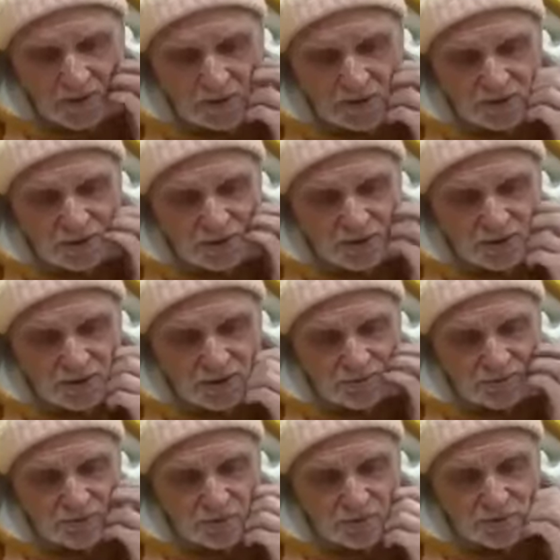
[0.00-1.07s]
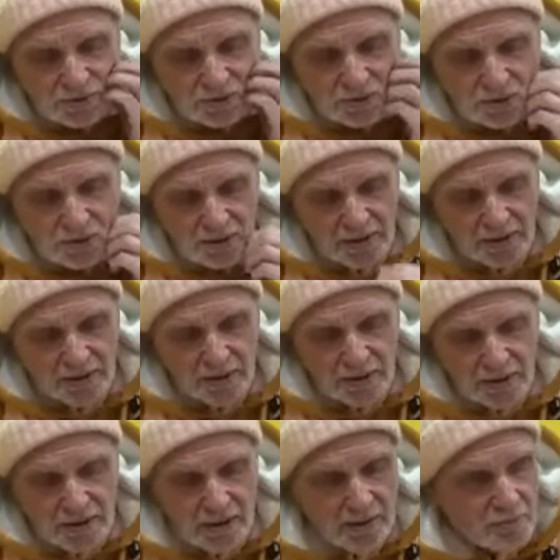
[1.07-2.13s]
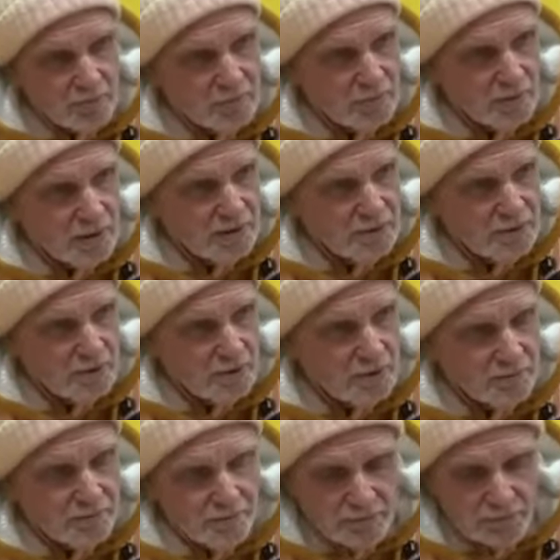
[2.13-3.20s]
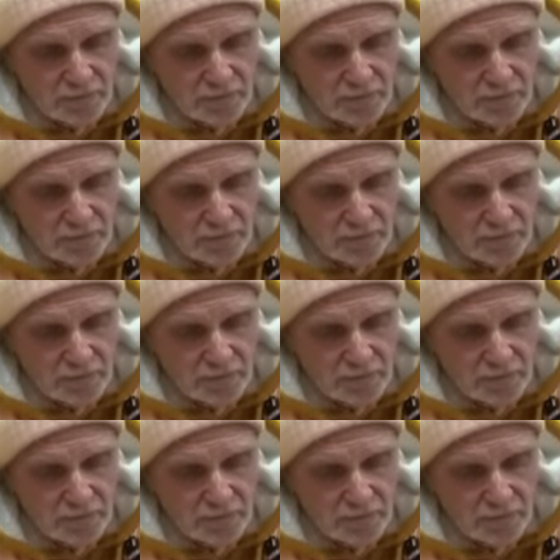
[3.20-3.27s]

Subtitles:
He's going to influence him later on